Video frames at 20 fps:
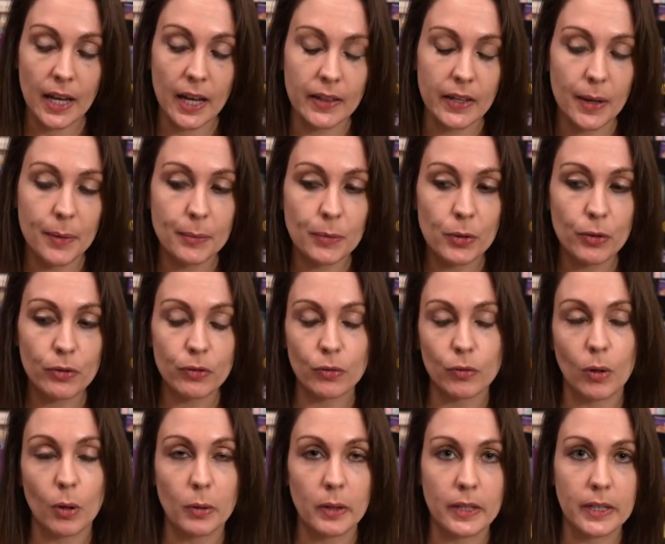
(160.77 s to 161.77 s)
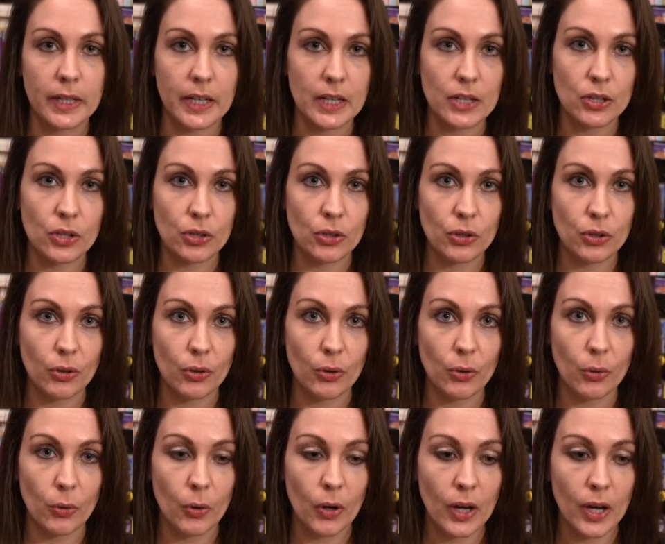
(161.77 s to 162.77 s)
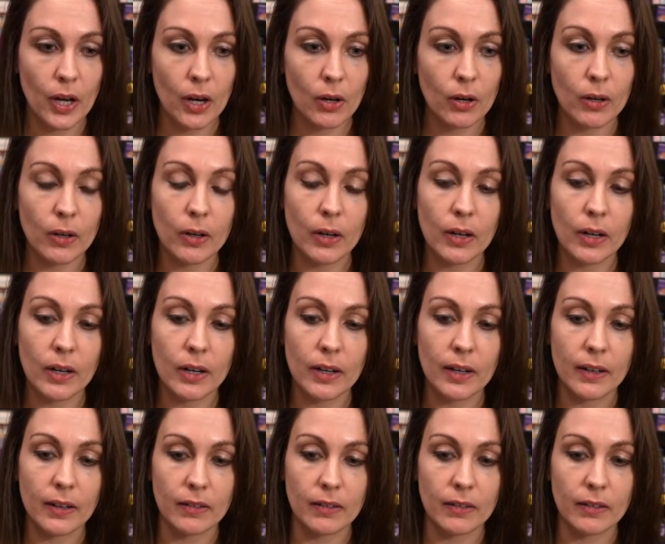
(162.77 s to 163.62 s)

and that moves forward into her,